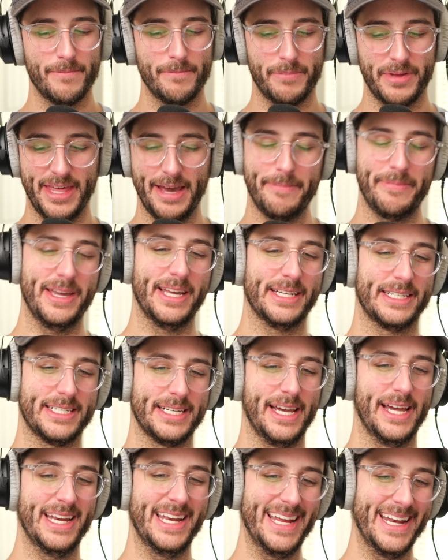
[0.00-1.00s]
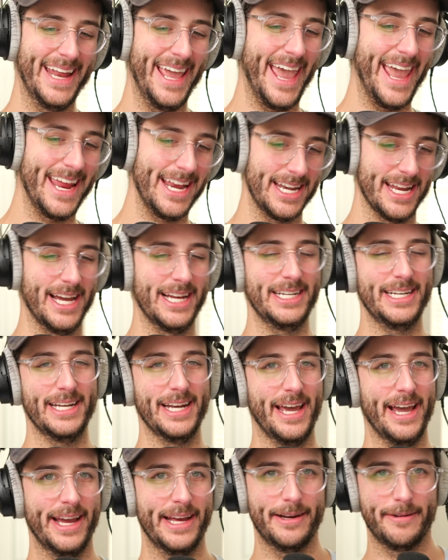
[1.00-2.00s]
that being said, an
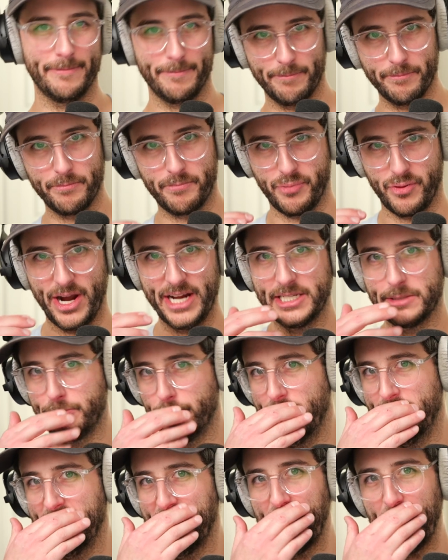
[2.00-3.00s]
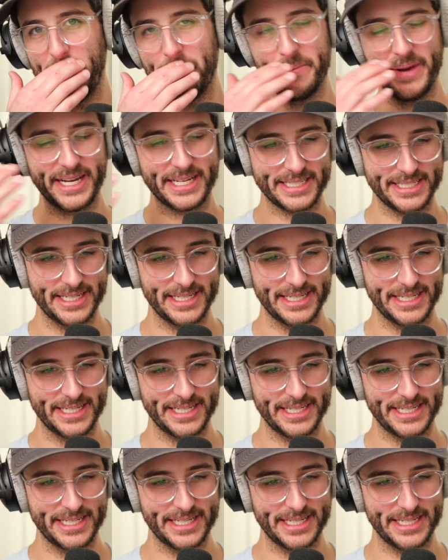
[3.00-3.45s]
$899 price point makes